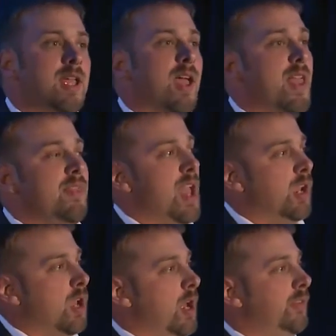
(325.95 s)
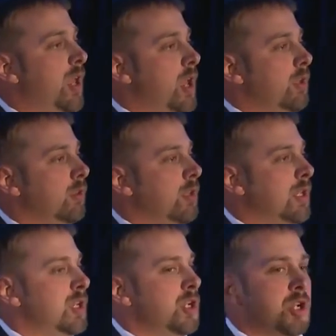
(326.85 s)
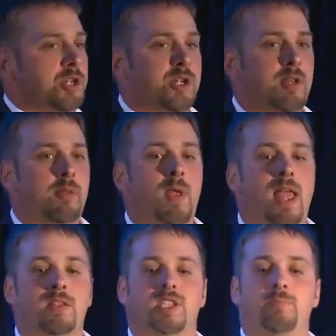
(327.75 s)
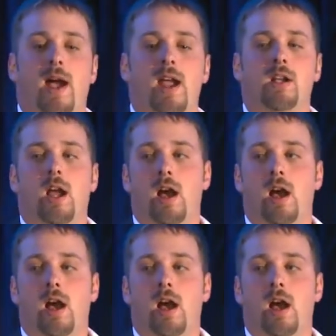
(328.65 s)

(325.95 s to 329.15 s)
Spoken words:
And then that content should inspire